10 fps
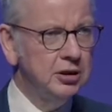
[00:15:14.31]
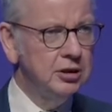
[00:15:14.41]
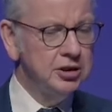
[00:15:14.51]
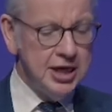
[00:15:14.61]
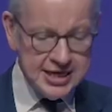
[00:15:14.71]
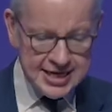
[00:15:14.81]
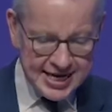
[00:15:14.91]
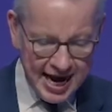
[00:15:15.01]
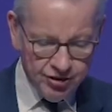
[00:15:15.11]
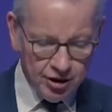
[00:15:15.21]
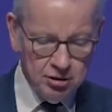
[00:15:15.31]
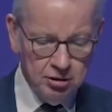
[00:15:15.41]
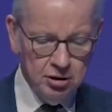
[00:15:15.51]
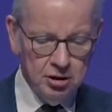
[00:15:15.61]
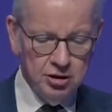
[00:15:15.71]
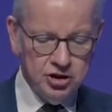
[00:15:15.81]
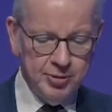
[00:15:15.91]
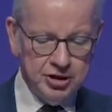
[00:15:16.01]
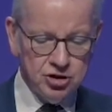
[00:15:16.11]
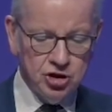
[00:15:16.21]
Taken together, this
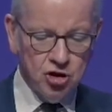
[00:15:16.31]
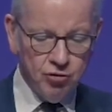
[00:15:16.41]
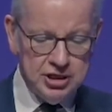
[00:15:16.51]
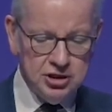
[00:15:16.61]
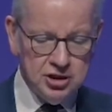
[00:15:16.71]
amounts to the greatest